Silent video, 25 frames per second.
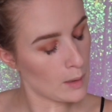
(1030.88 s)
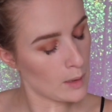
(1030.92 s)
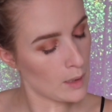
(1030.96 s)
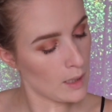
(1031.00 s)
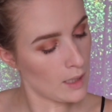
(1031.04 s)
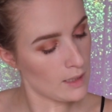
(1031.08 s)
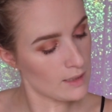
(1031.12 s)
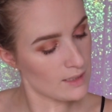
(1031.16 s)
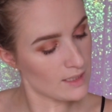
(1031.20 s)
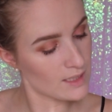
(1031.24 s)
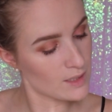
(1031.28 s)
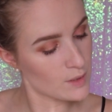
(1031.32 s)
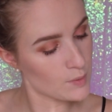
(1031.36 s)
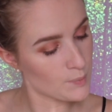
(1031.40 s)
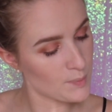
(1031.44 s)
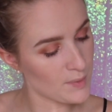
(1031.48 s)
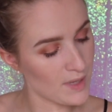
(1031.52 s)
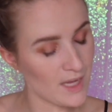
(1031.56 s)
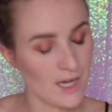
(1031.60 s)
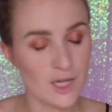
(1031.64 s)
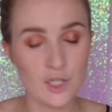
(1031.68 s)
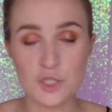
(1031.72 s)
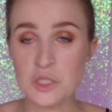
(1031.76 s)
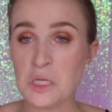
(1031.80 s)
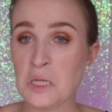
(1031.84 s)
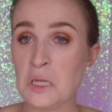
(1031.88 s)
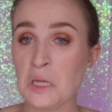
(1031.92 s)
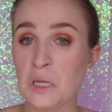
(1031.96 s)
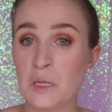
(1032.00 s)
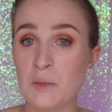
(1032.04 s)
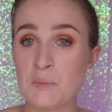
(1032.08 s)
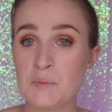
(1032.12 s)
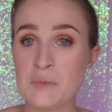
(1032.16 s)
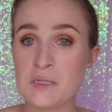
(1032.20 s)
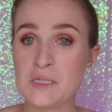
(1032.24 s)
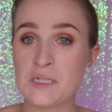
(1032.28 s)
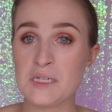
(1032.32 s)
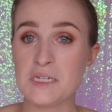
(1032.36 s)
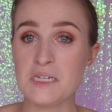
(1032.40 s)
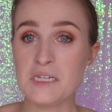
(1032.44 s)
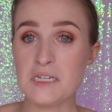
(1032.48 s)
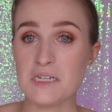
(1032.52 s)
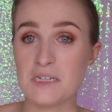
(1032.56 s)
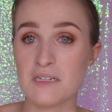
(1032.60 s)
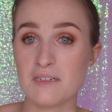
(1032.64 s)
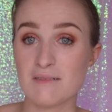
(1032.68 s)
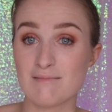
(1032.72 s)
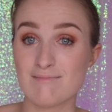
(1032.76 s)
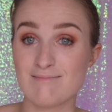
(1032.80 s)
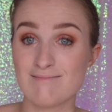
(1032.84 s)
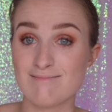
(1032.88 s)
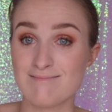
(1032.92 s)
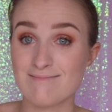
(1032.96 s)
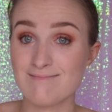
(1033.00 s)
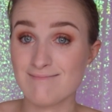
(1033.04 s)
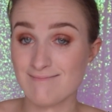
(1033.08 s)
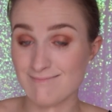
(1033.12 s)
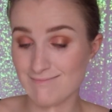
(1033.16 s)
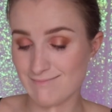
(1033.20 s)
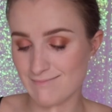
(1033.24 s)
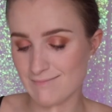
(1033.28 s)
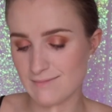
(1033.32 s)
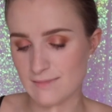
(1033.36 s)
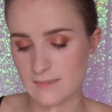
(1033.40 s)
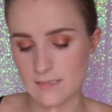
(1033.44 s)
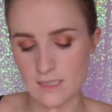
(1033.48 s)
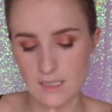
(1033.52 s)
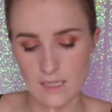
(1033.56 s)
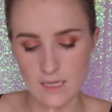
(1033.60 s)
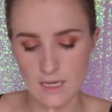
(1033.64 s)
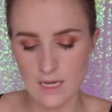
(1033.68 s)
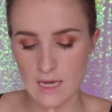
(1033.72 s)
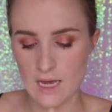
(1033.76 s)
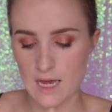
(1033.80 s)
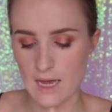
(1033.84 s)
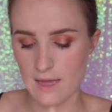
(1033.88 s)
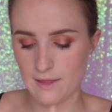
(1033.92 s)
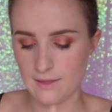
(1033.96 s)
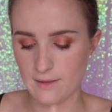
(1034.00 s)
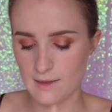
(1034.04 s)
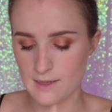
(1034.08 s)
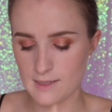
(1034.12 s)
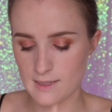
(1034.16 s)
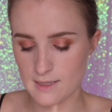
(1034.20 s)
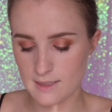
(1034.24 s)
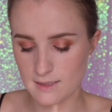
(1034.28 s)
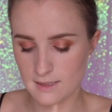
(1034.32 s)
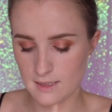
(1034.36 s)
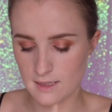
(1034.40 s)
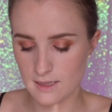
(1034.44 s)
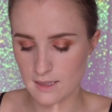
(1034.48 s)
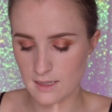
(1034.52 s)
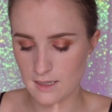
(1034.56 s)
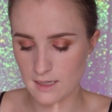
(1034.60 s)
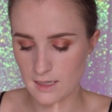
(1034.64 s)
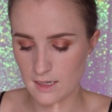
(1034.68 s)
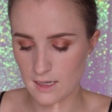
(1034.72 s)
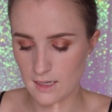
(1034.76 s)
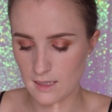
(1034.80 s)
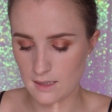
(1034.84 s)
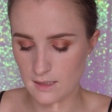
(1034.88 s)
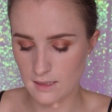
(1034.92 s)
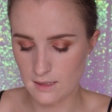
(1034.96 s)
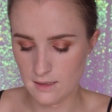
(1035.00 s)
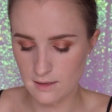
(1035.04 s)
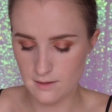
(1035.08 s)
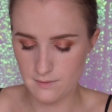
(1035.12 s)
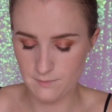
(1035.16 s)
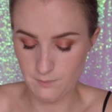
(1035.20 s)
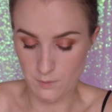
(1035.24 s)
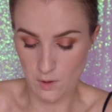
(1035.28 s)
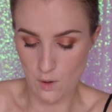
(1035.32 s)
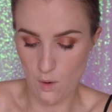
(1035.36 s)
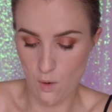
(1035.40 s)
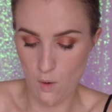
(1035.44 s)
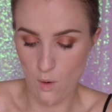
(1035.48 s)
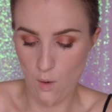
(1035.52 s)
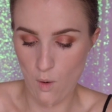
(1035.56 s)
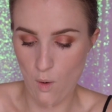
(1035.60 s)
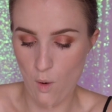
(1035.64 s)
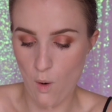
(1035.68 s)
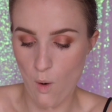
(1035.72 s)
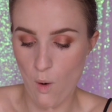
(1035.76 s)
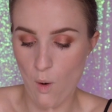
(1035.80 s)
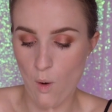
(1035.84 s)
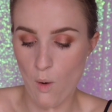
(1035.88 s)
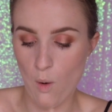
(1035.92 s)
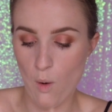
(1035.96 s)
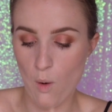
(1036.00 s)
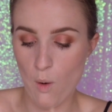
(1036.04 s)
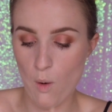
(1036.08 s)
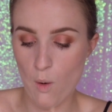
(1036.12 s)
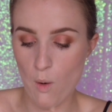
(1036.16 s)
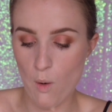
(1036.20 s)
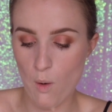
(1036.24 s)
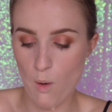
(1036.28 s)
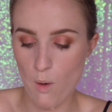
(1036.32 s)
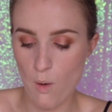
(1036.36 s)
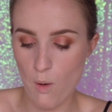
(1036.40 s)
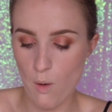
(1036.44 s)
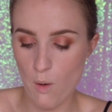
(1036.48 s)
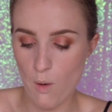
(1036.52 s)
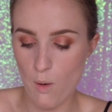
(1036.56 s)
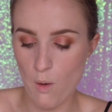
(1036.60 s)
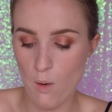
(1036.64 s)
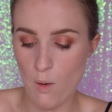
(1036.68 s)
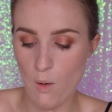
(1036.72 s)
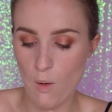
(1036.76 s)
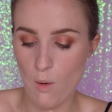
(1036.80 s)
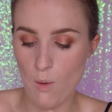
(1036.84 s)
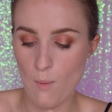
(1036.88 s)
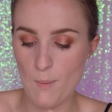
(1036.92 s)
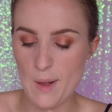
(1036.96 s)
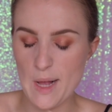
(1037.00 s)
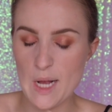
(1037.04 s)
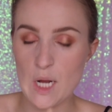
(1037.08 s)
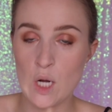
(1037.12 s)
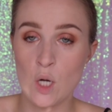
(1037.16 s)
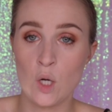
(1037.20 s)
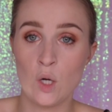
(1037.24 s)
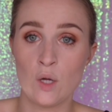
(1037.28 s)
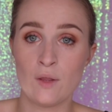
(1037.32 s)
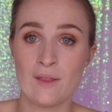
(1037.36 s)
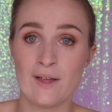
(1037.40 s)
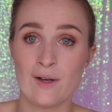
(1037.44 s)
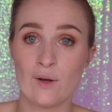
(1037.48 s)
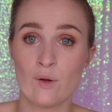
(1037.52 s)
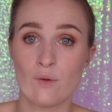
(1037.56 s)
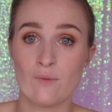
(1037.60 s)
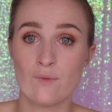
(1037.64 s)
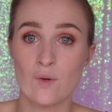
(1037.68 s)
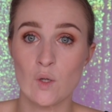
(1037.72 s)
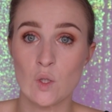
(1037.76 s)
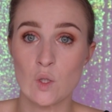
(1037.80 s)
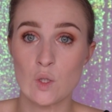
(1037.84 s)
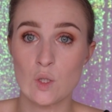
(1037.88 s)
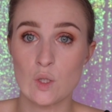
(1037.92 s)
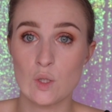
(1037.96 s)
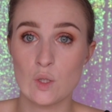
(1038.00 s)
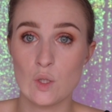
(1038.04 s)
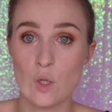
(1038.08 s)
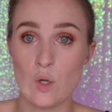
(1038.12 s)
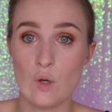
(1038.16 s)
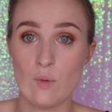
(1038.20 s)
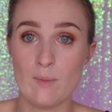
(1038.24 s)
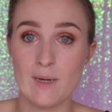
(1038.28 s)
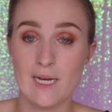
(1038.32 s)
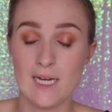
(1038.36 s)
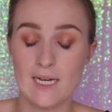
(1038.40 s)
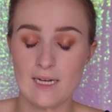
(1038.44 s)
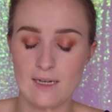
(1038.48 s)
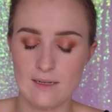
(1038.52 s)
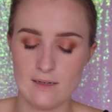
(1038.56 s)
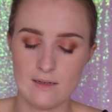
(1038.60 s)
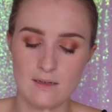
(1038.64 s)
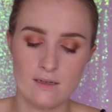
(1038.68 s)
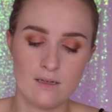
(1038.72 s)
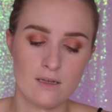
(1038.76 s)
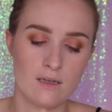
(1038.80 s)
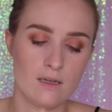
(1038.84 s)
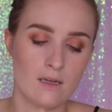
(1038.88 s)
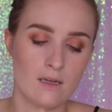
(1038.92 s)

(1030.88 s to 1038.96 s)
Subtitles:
Color Splash lipstick. This is in the colour, oh my god, that could have gone so bad.